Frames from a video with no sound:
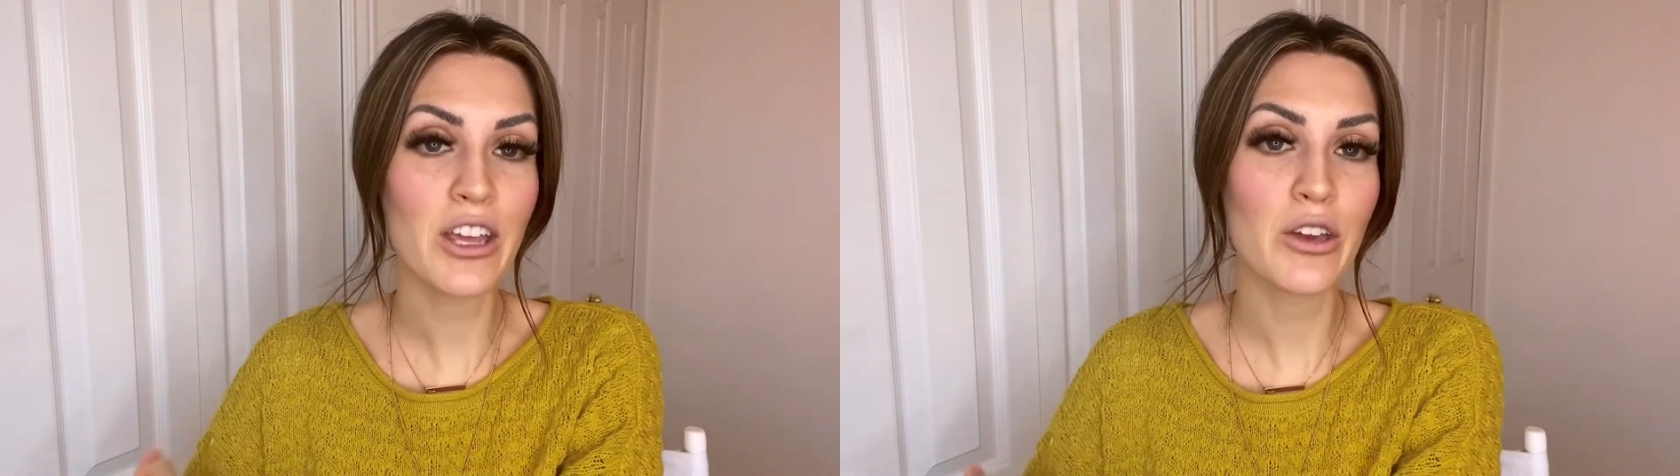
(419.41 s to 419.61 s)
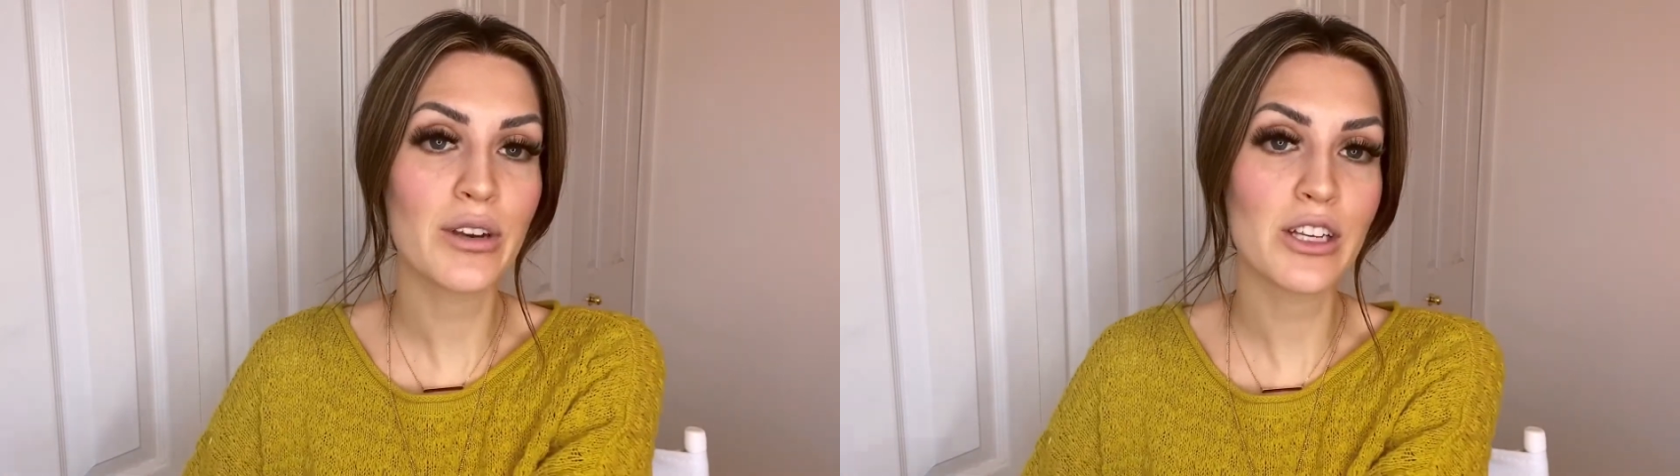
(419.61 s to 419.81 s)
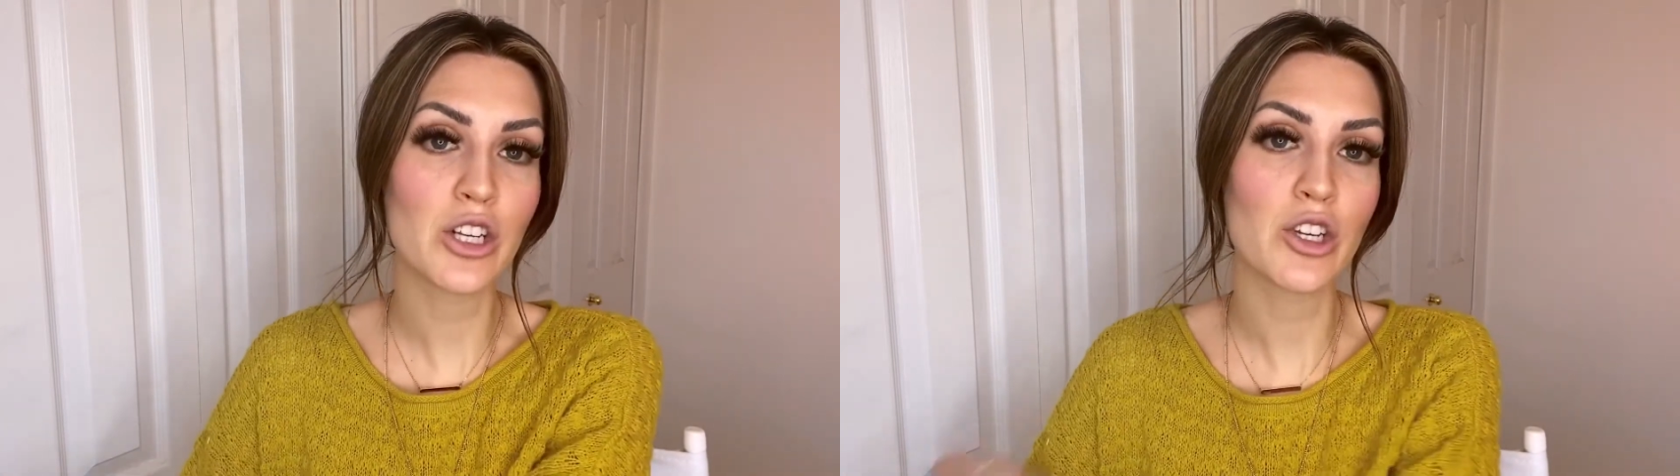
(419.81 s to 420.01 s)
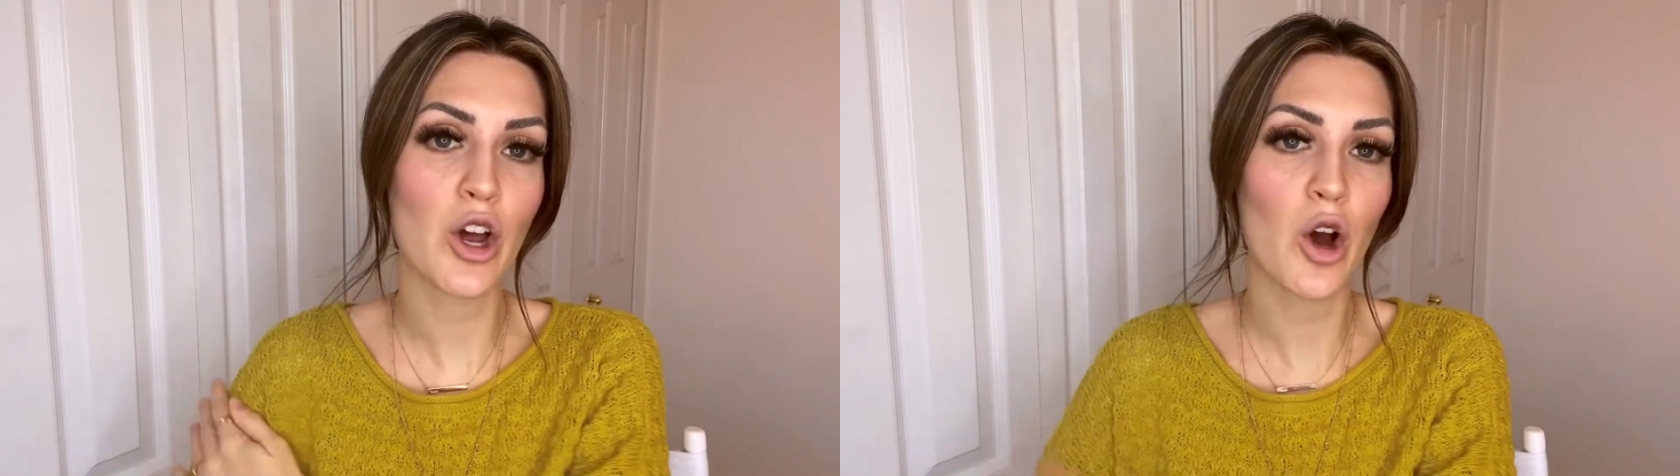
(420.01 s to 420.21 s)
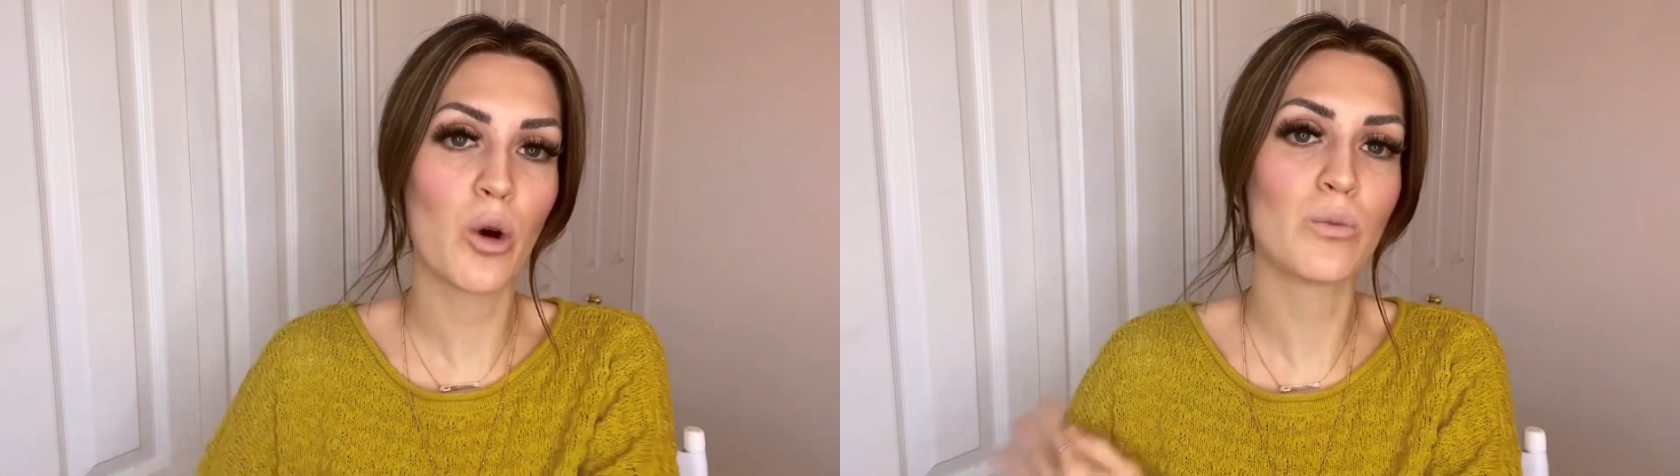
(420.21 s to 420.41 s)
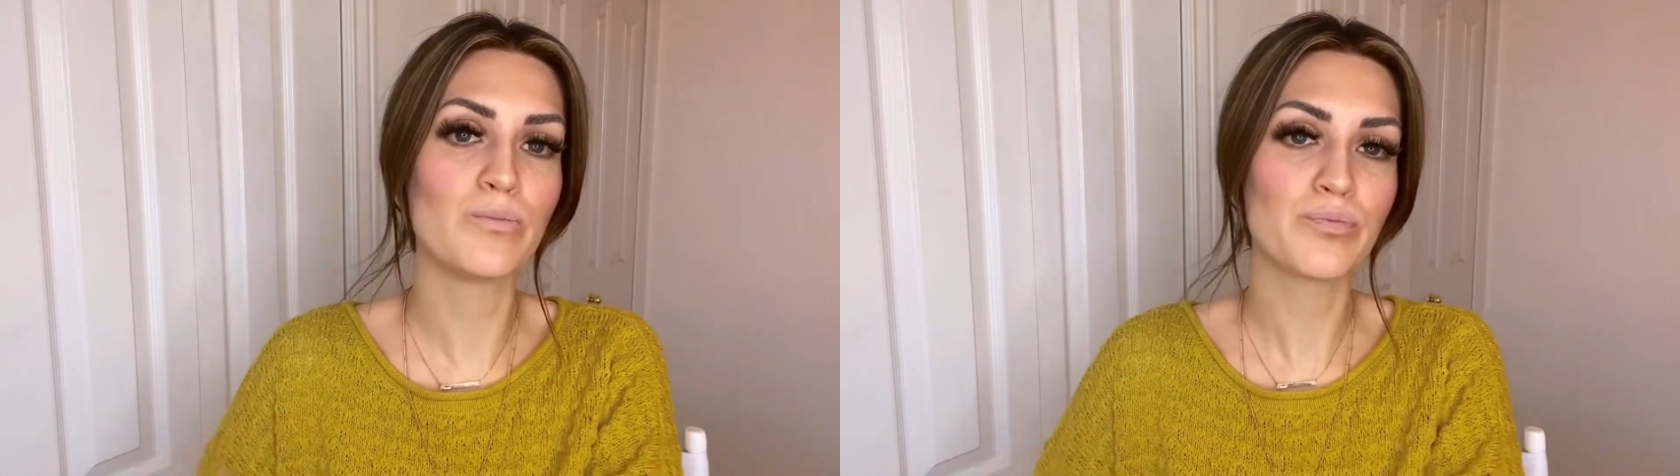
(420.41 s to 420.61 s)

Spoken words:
You need to know